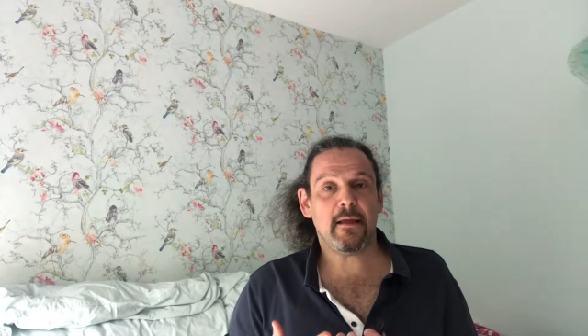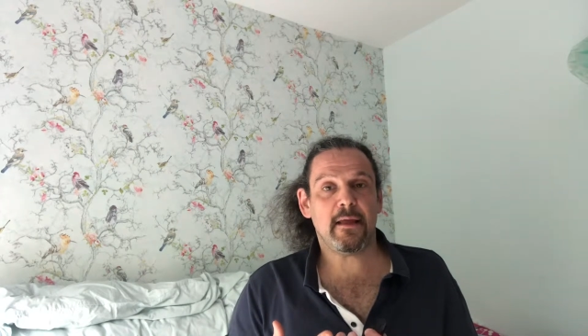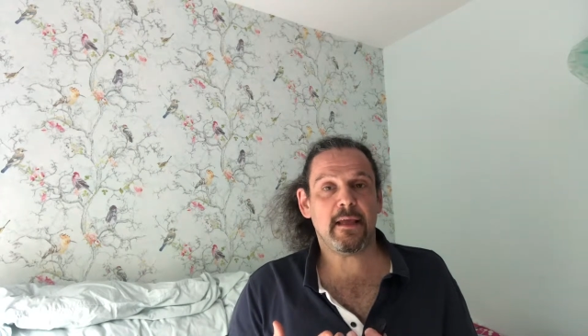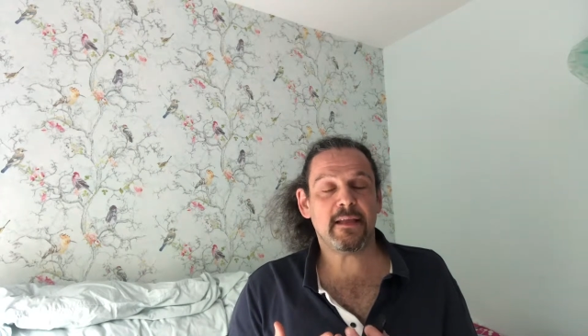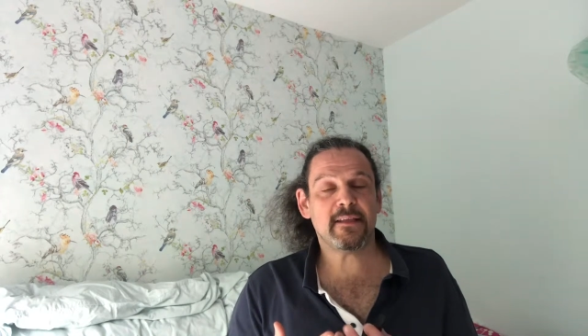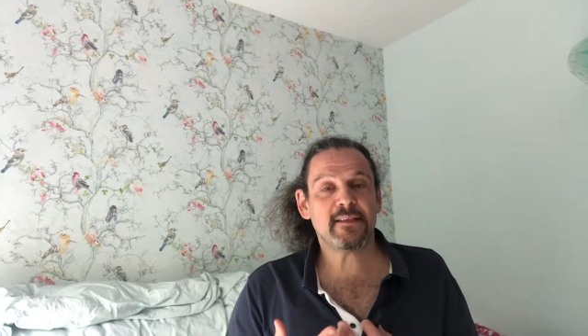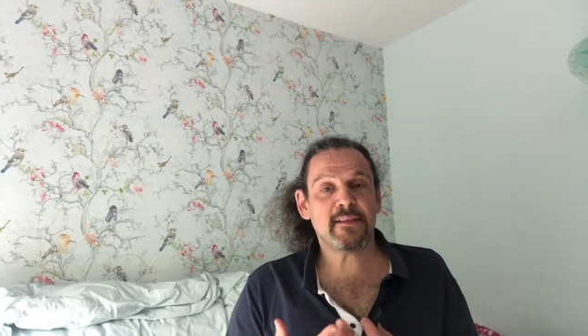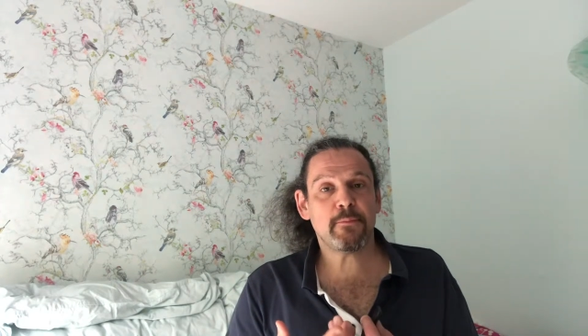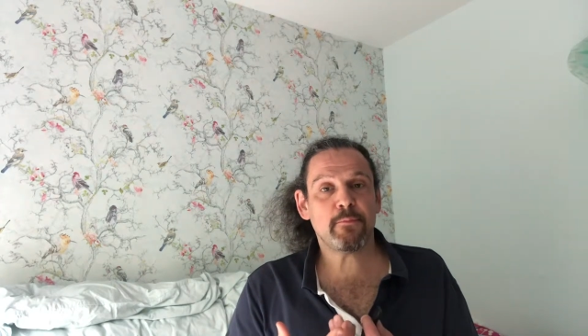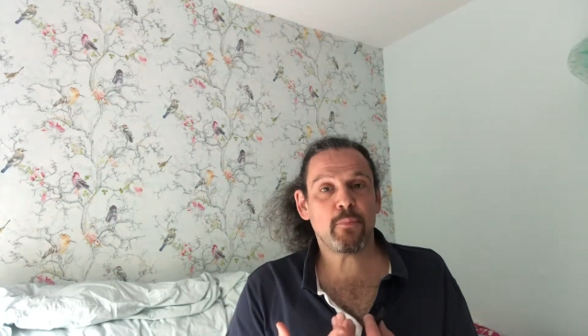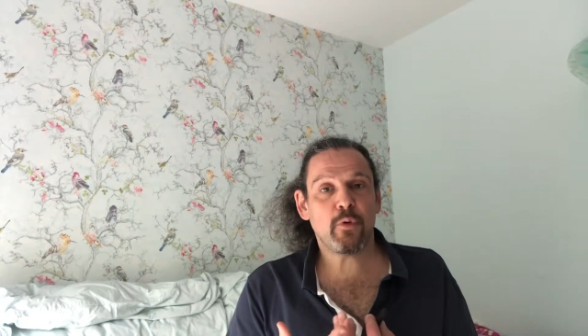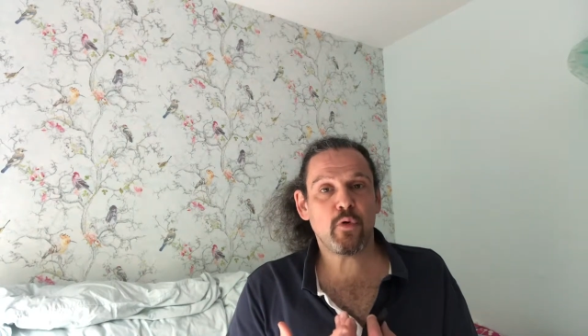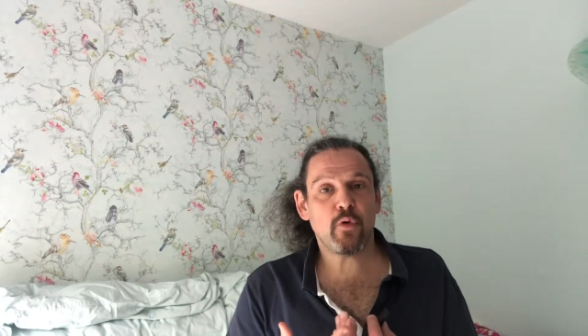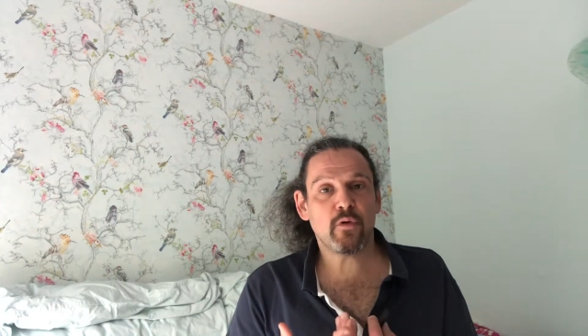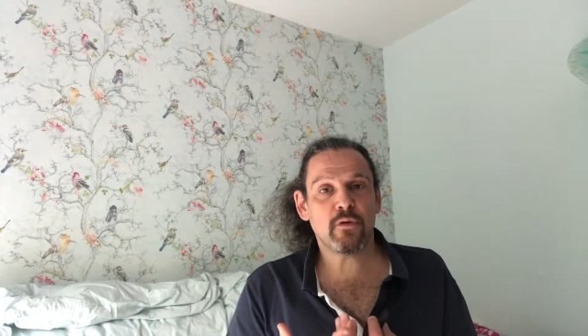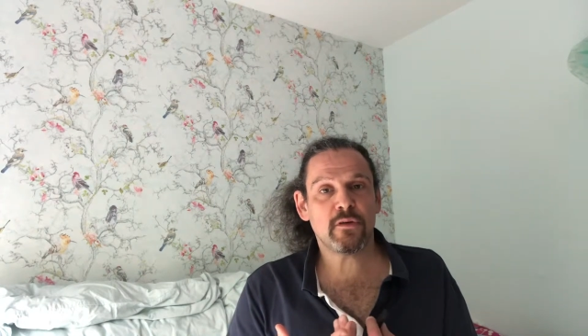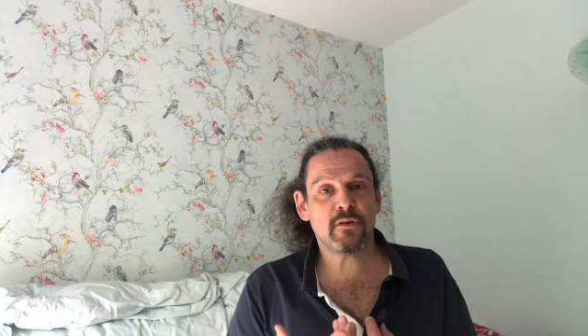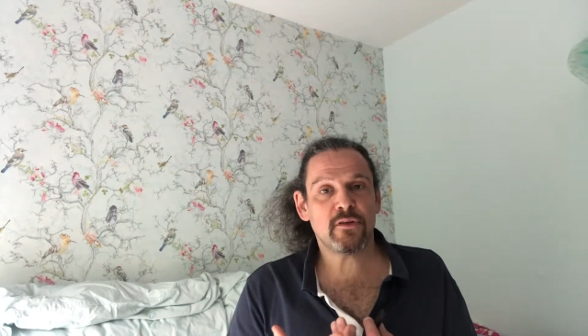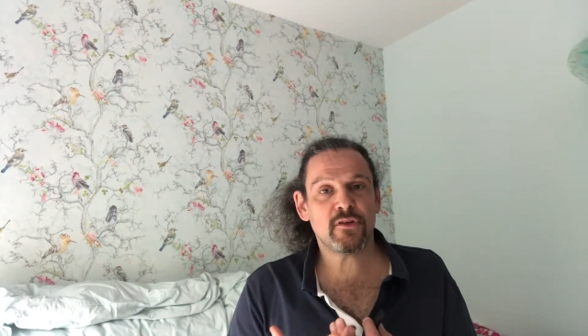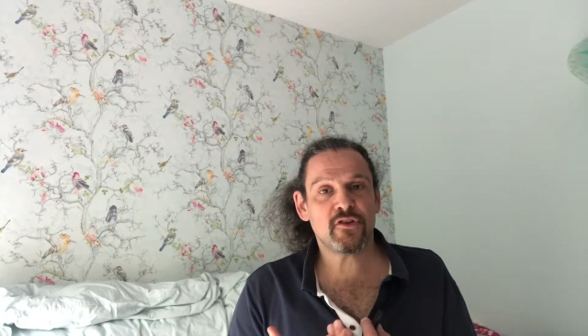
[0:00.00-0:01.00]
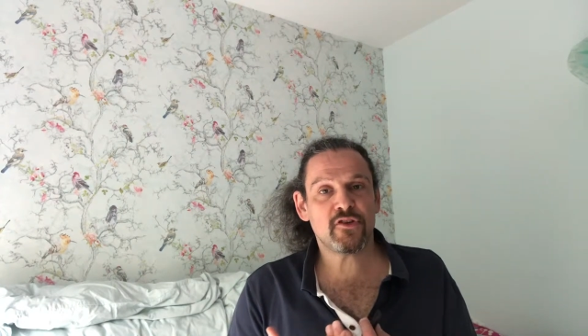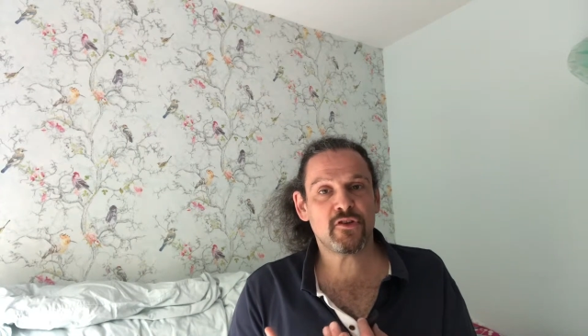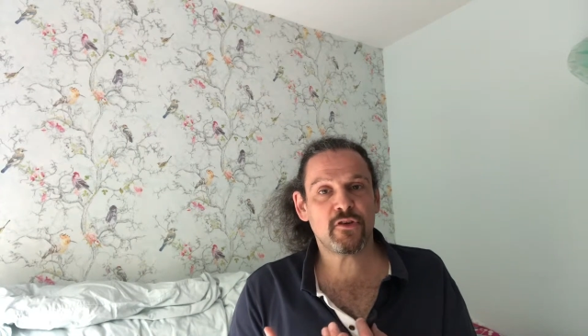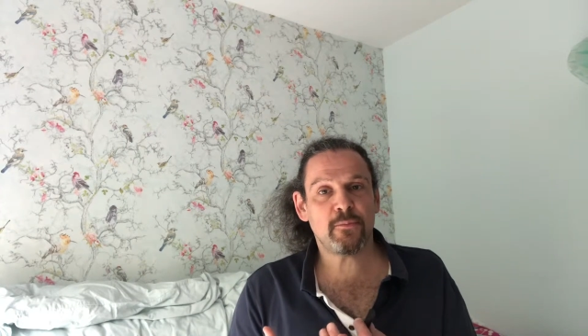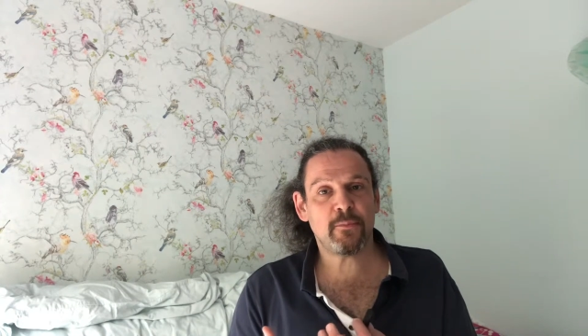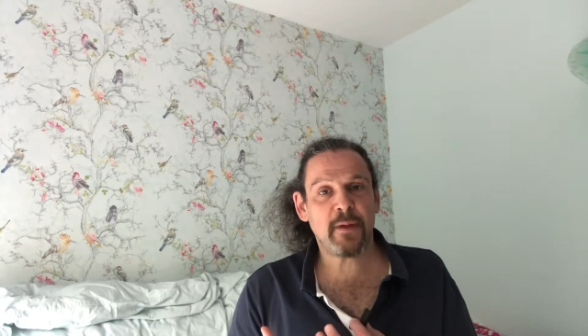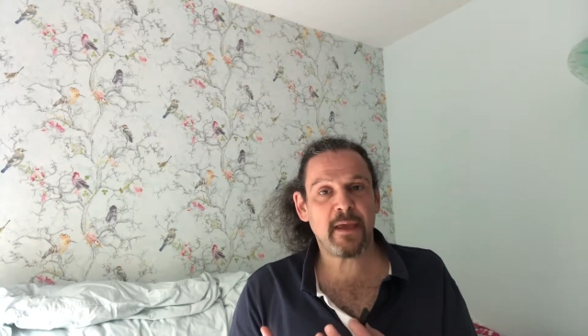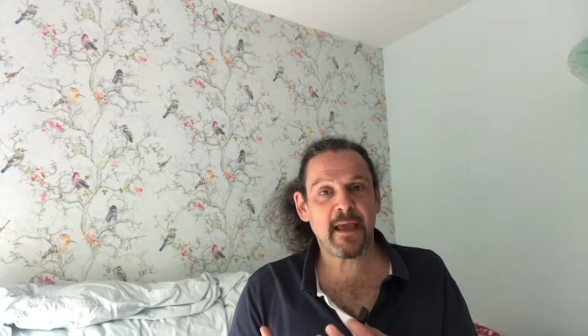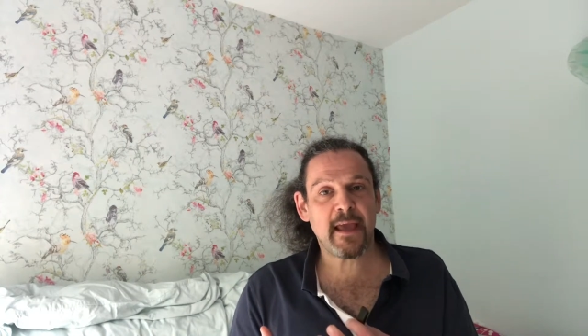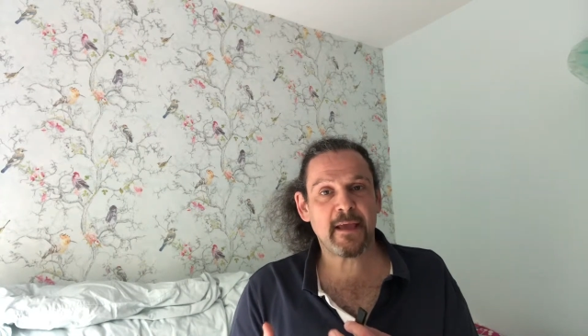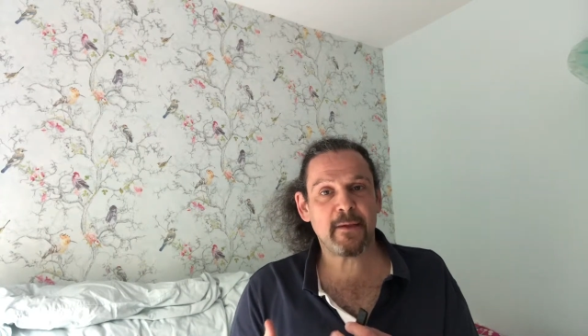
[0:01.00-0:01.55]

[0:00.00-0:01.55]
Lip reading: it's important to be